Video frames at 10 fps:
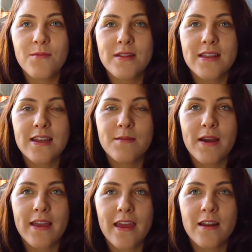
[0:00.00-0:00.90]
Melina
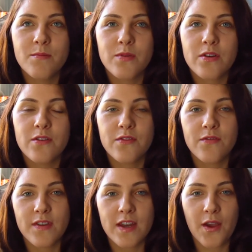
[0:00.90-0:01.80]
Marchetta book of the
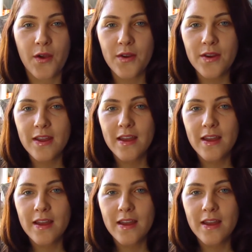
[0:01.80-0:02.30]
video,